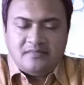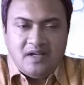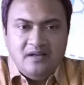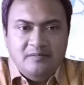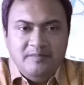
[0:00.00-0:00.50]

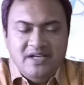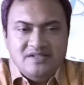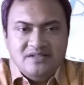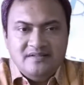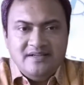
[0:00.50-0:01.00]
A
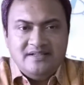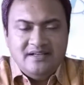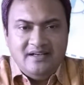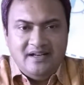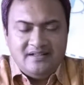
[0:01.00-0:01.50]
major
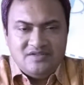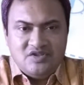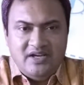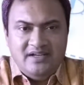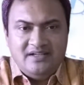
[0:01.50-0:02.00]
retail
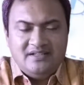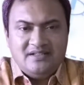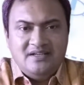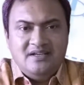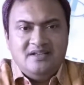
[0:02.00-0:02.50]
giant
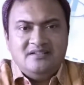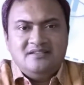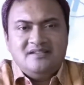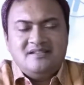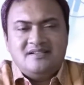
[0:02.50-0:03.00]

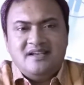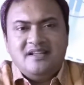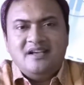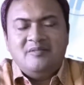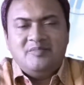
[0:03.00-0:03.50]
is
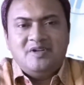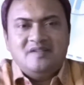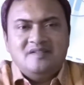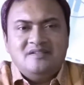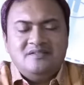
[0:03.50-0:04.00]
setting up
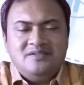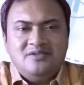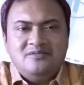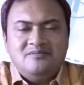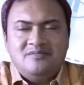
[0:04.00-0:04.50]

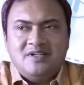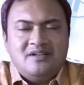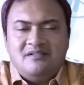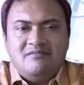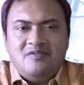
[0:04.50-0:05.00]

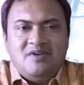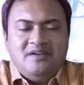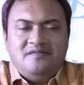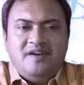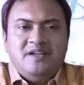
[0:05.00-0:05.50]

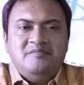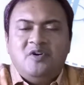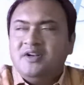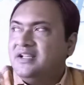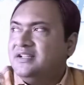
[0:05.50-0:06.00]
one fine
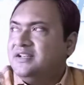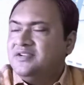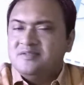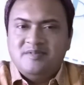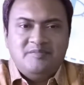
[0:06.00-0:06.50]
morning in the
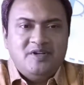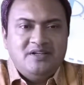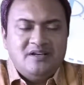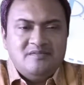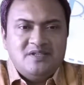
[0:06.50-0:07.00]
newspaper
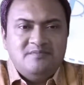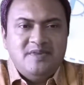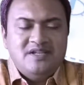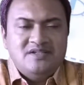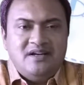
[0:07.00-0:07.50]
it comes, a
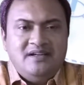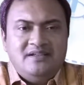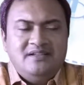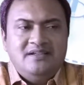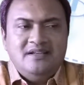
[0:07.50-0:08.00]
major
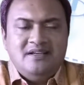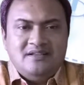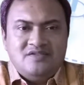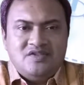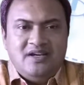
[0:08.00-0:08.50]
IT
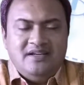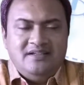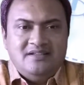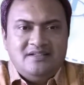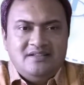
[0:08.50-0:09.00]

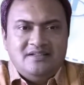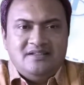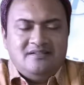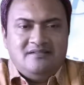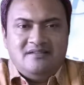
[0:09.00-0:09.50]
giant
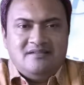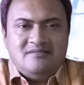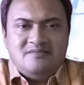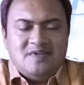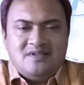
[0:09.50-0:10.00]

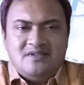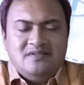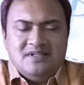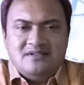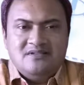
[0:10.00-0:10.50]
so
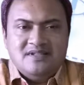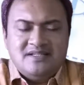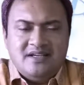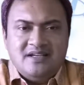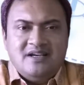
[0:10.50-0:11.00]
and so is
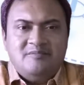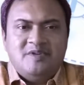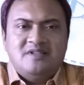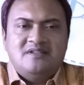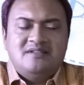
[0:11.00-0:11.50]
setting up
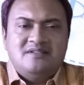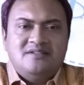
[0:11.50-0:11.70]
its